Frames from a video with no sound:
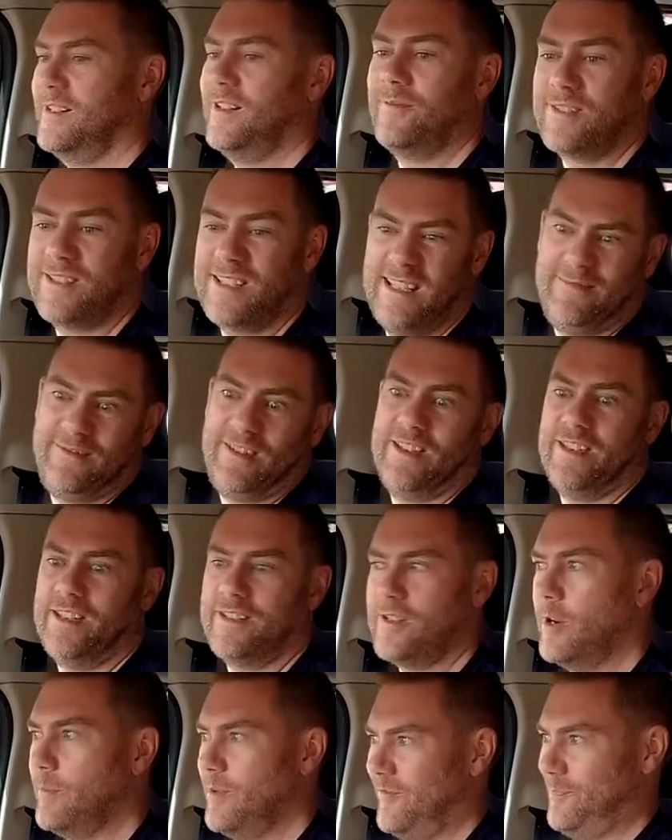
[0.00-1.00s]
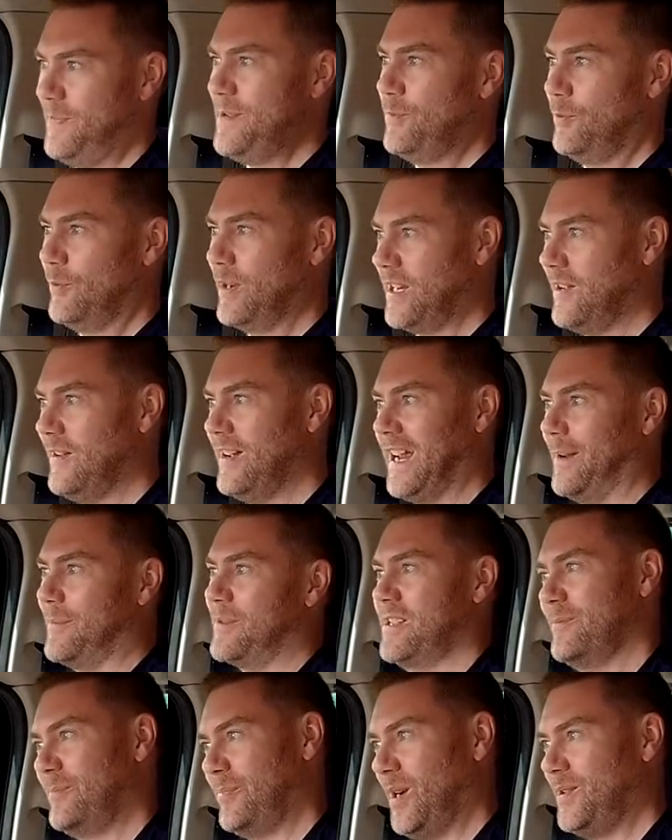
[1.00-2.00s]
And obviously they've done the job if people were going
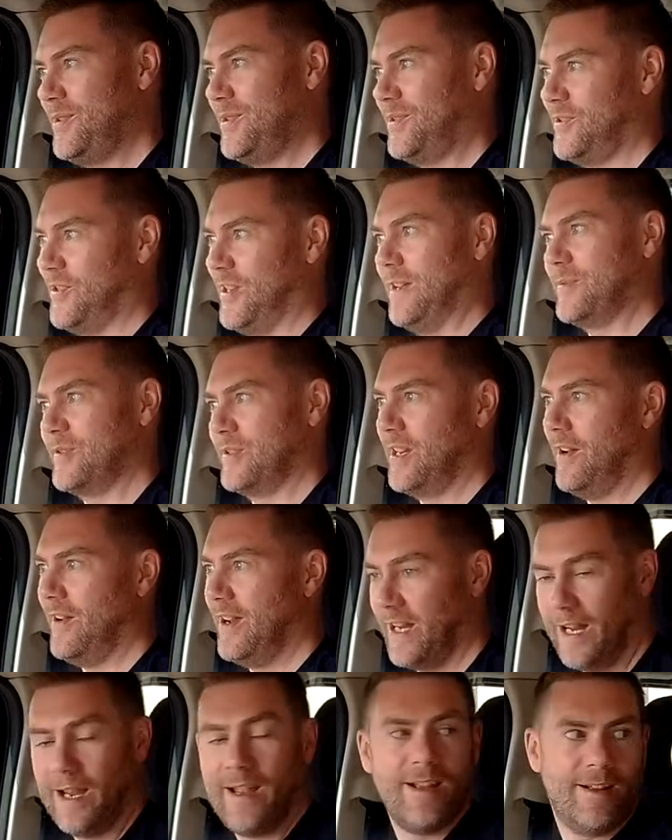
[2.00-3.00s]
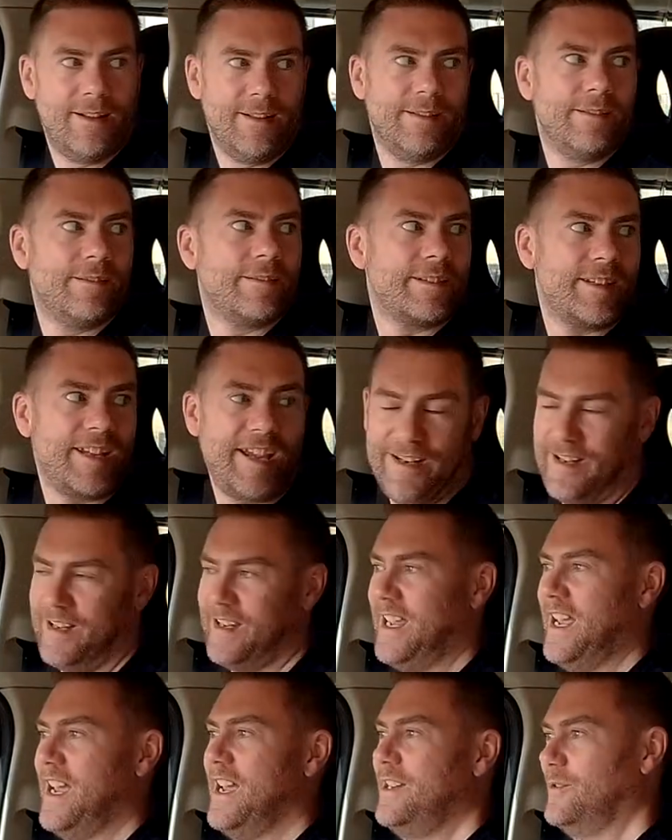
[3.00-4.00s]
up to the prototypes and going, "Can
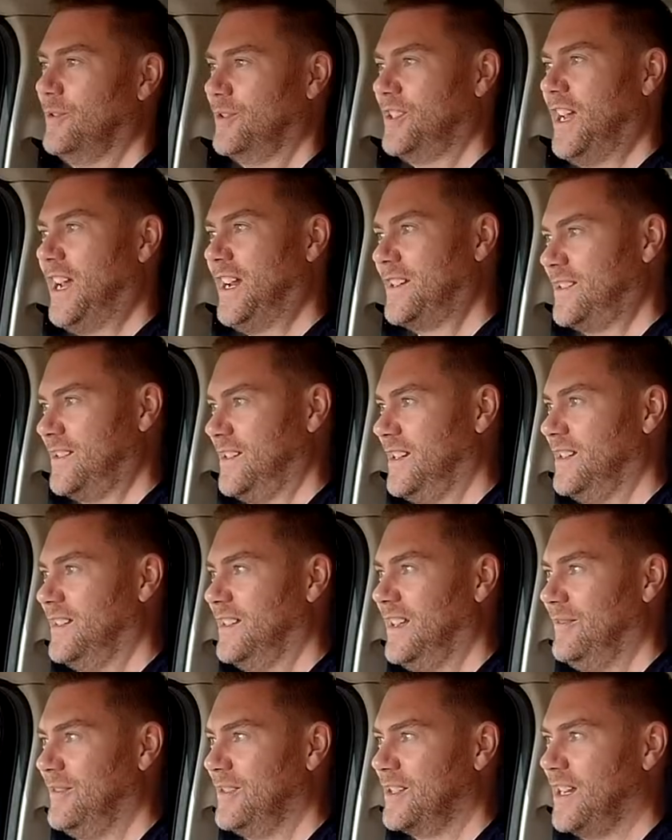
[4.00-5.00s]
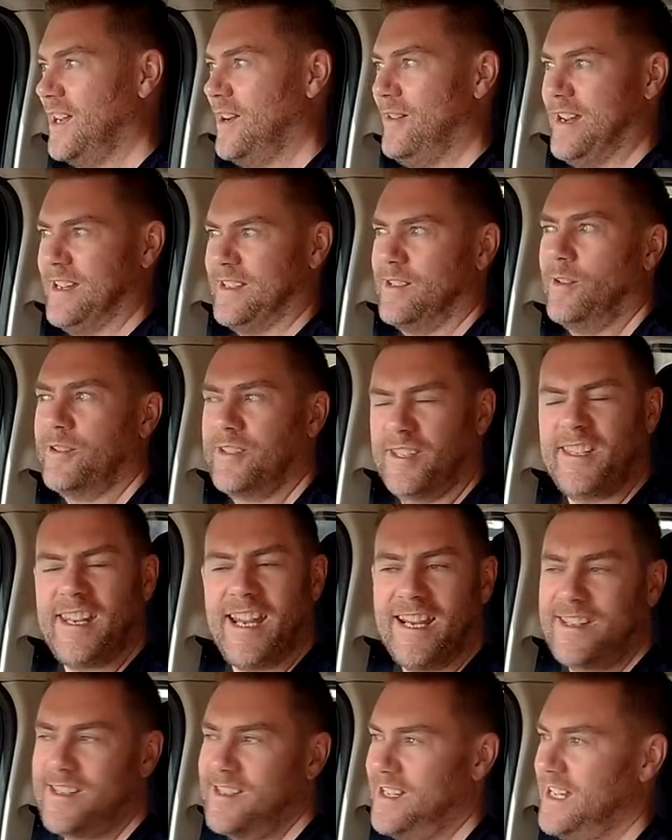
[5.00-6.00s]
I get in your taxi?" And they go, "It's not a
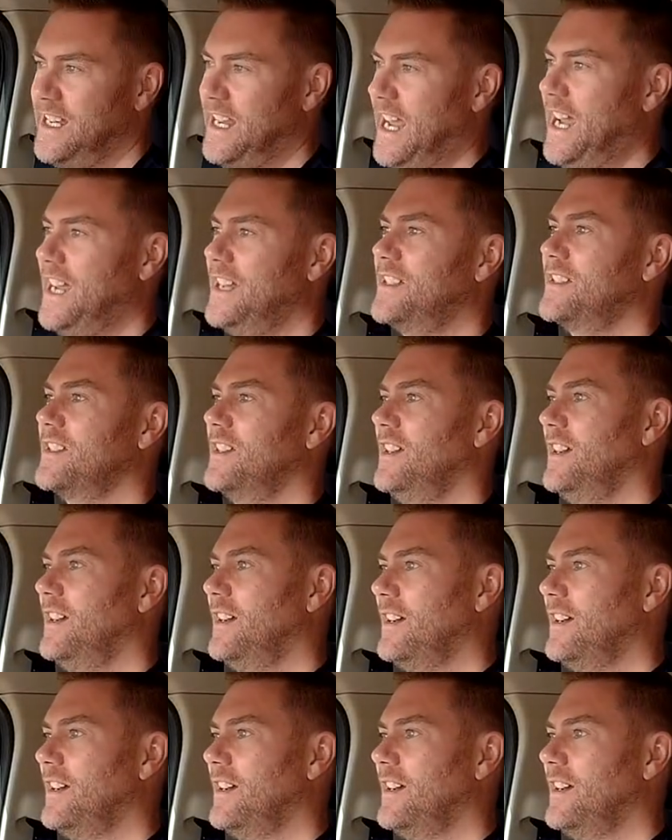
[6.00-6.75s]
taxi yet."